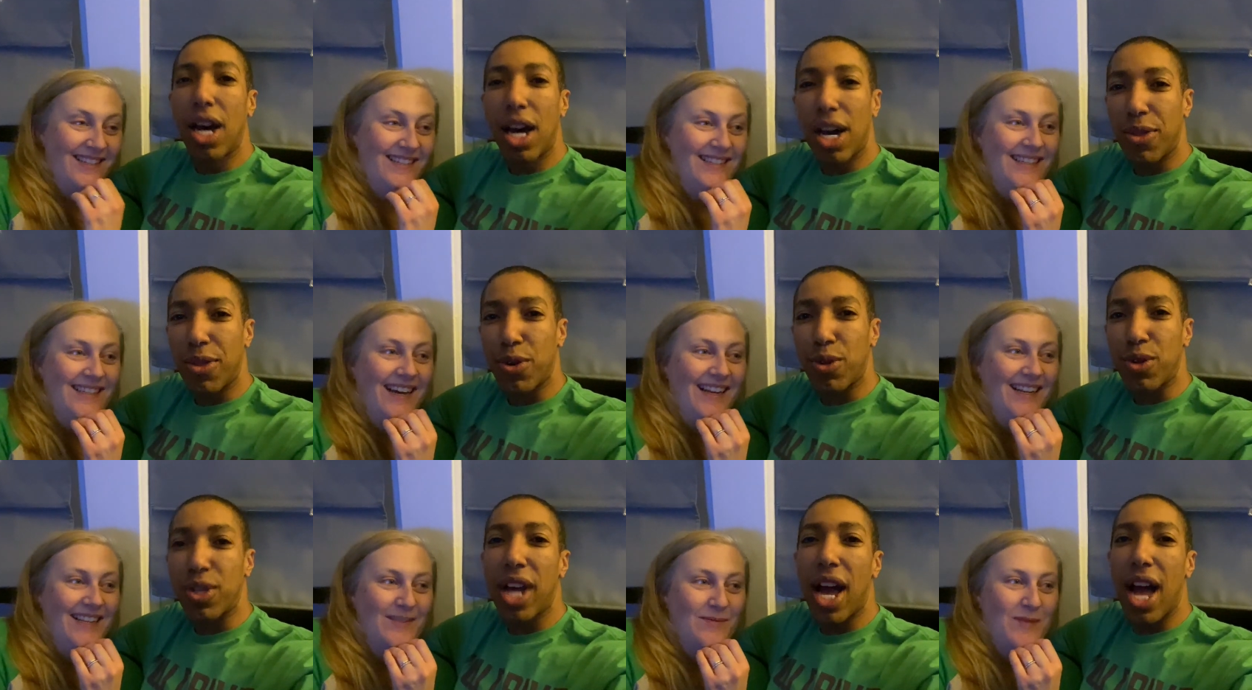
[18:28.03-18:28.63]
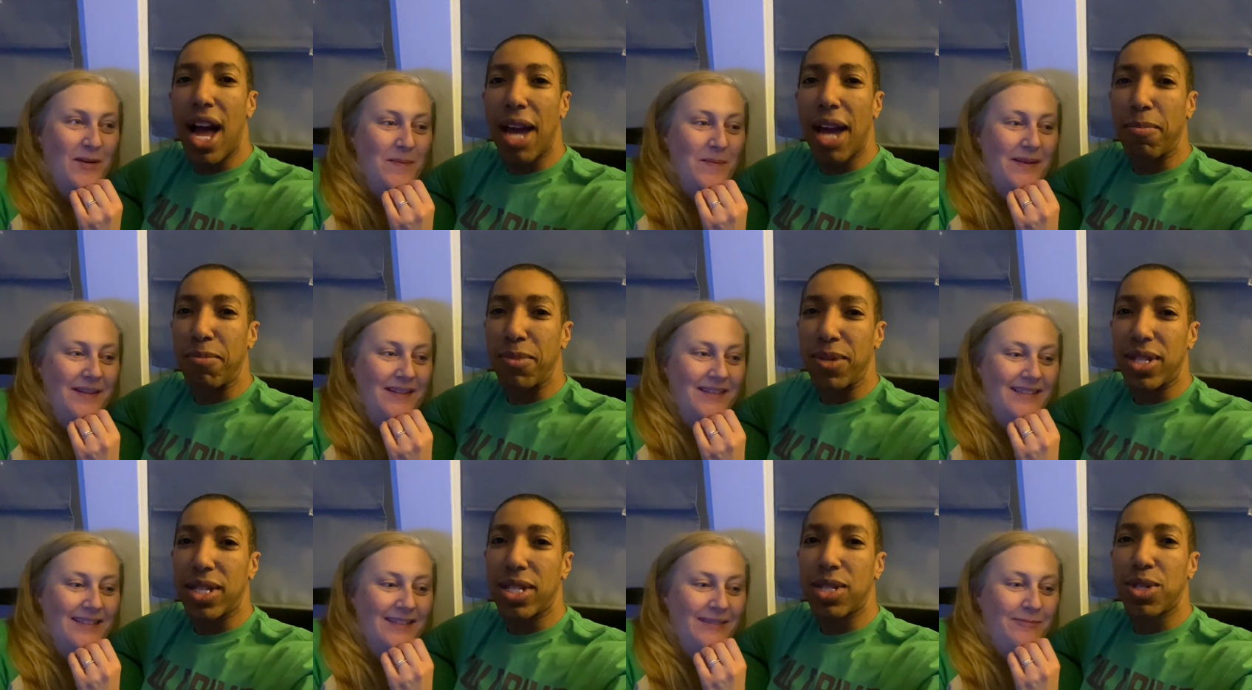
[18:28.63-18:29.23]
Speaker 1: other
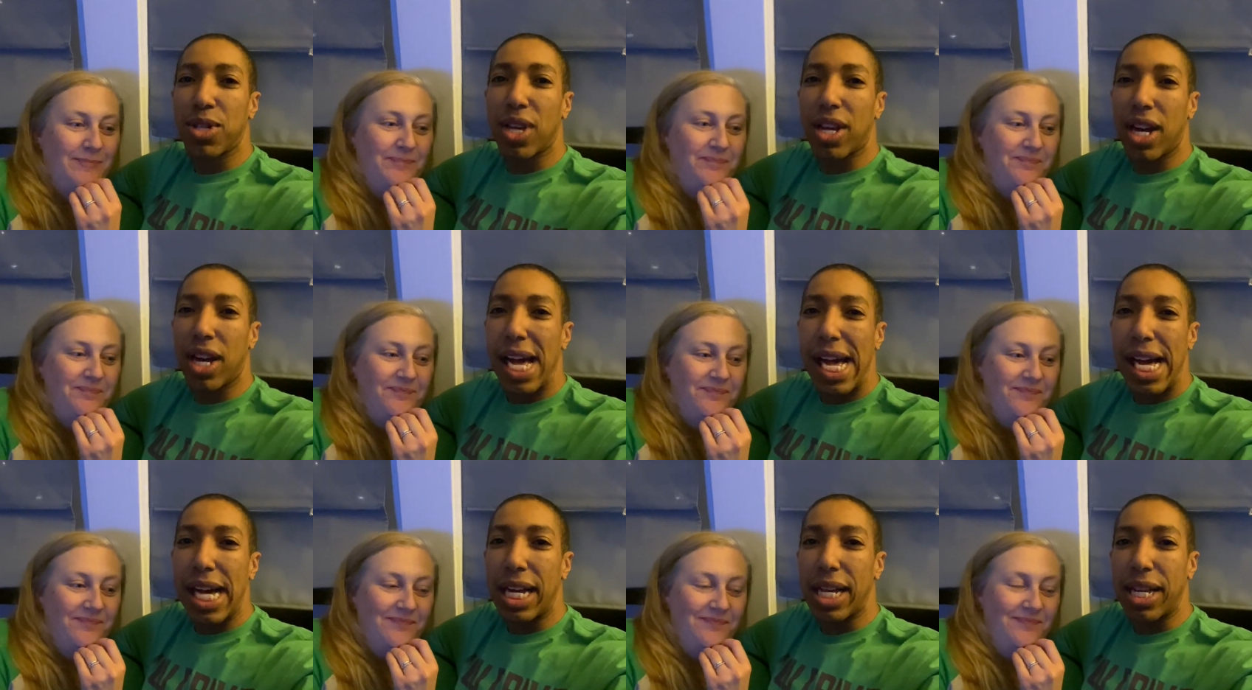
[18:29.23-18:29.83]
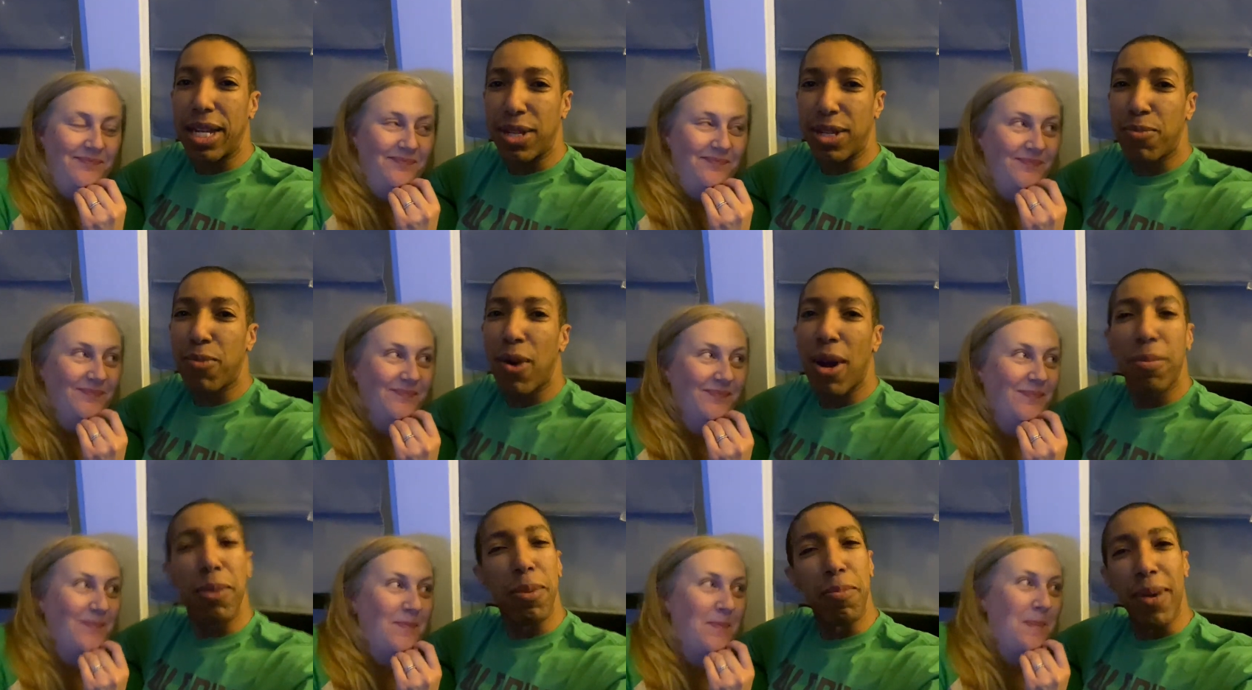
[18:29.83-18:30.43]
times uh, it's probably